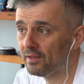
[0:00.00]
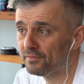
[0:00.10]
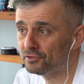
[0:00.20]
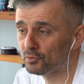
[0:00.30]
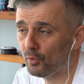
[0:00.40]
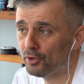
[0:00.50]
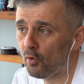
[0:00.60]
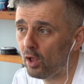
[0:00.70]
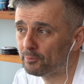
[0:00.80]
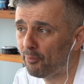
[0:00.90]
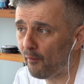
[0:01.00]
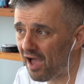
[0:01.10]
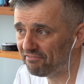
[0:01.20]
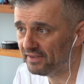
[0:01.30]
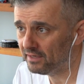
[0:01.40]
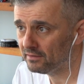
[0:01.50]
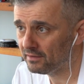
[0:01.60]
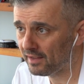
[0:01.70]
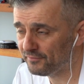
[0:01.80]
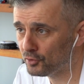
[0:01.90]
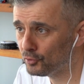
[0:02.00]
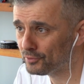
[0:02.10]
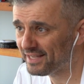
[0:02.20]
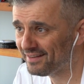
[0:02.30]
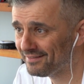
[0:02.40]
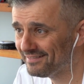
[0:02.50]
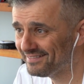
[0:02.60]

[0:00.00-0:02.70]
There's a word called profit. Have you Googled it?